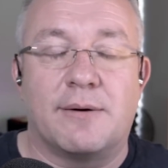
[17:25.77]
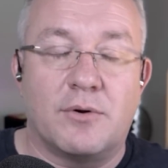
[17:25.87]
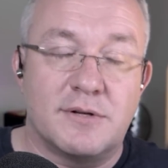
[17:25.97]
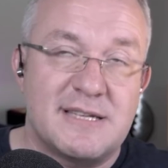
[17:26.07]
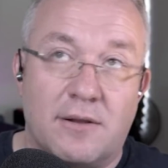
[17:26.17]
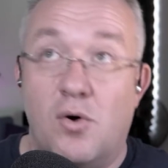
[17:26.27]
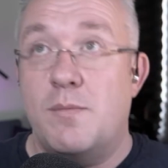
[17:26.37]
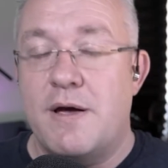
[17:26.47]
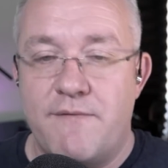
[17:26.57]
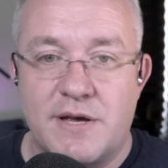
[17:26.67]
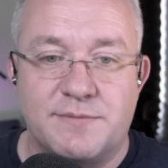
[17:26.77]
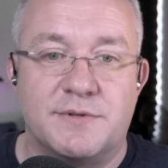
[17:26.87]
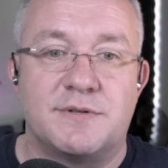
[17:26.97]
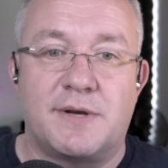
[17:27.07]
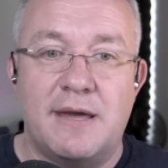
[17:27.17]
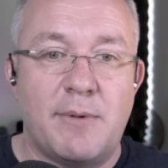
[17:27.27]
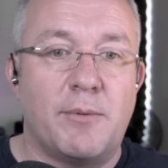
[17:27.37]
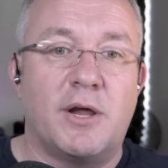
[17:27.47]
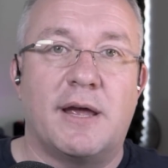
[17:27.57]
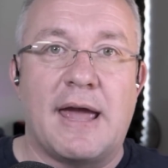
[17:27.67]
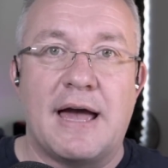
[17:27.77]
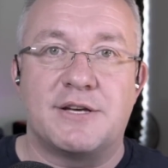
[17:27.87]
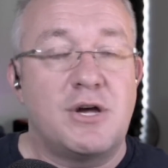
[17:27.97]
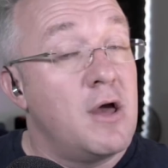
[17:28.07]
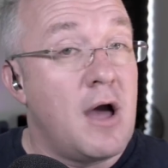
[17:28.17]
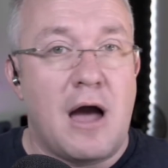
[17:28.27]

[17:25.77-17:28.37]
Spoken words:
I'm going to sell all my investments, keep my money in cash.